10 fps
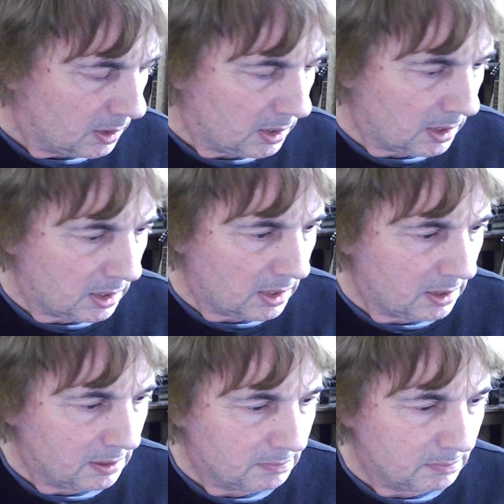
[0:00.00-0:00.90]

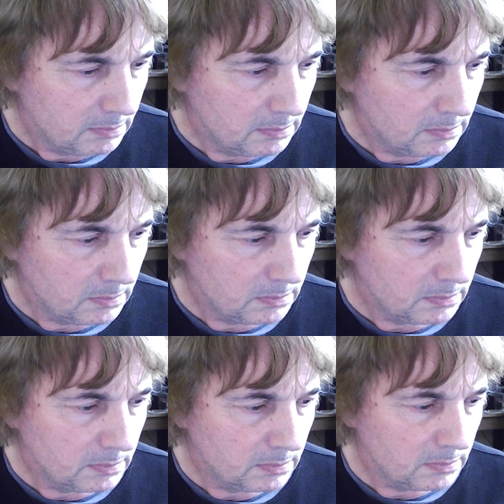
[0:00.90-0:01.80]
I
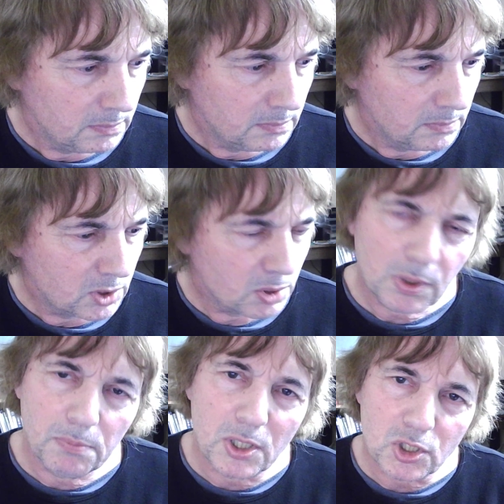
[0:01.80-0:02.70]
just
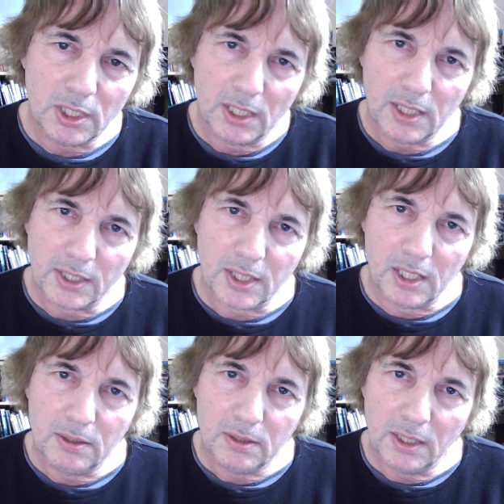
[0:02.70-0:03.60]
want to mention
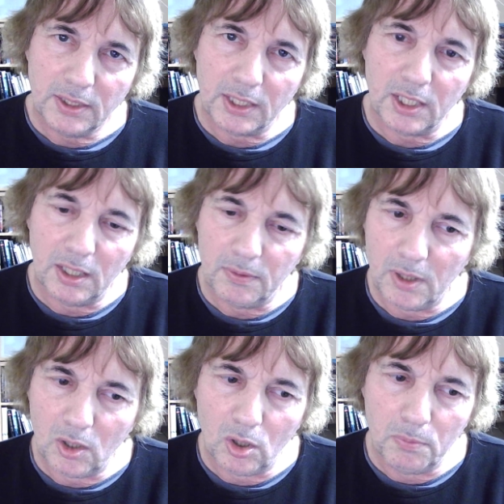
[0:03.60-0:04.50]
another
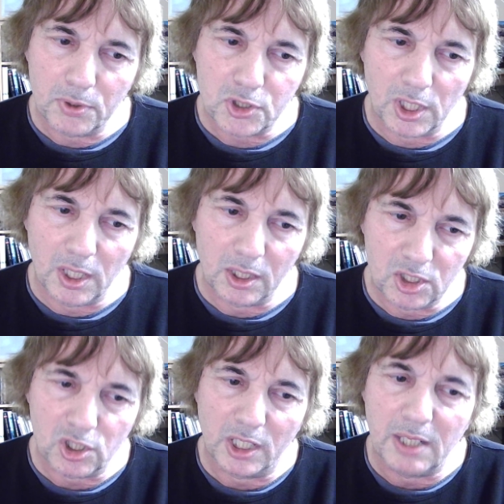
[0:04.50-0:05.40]
embouchure. I
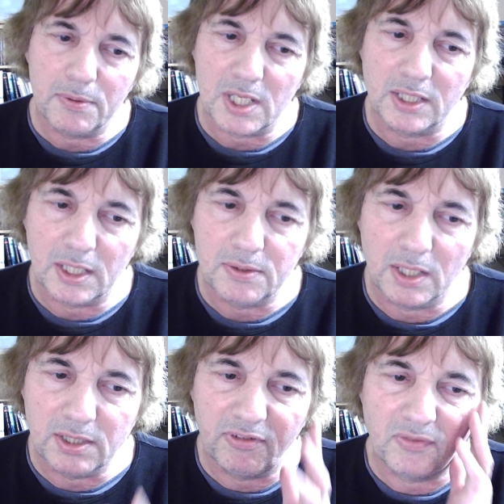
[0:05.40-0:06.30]
should try and keep this
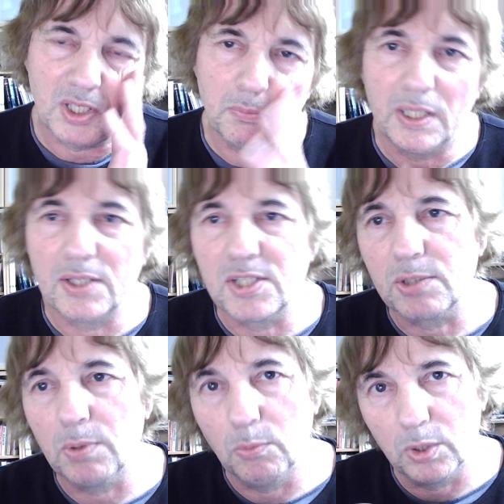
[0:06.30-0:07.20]
under 15 minutes,
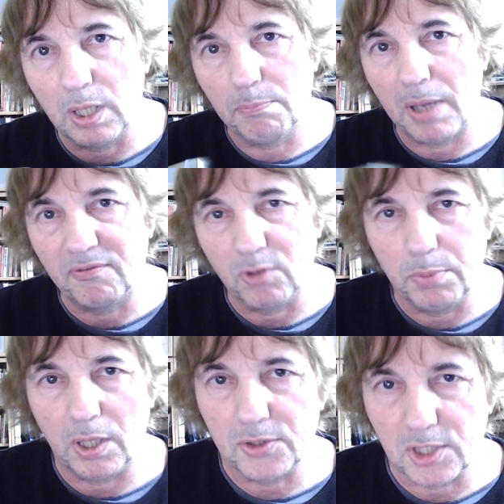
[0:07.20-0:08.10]
this one. We'll come back for a
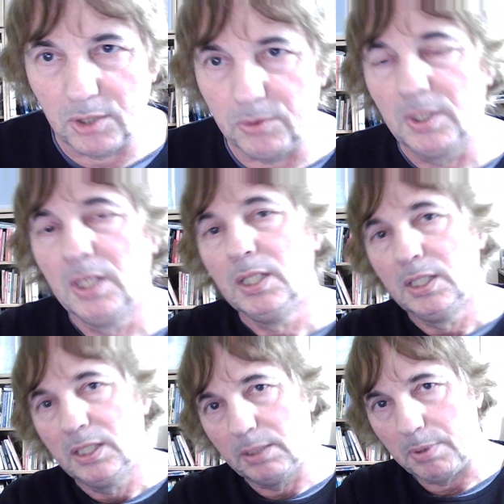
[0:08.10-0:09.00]
part 2
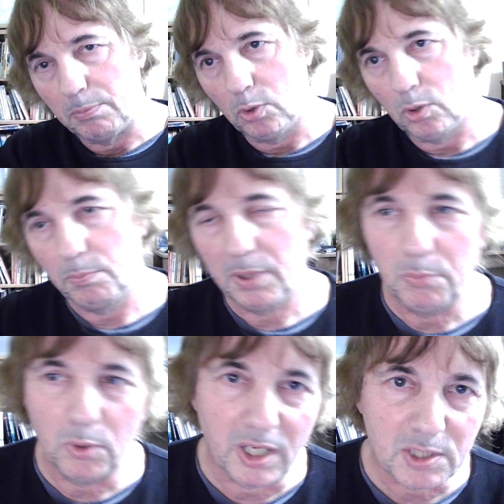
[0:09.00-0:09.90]
and a bit
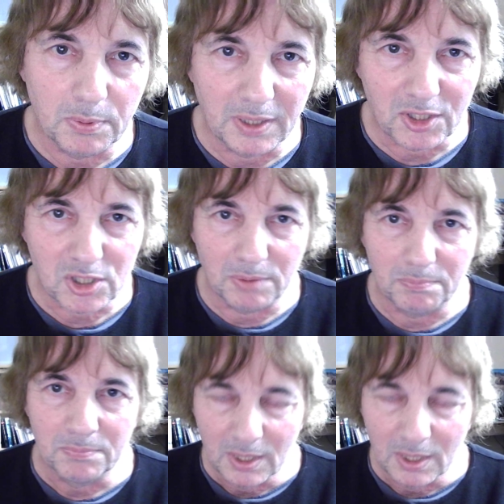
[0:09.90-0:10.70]
more explanation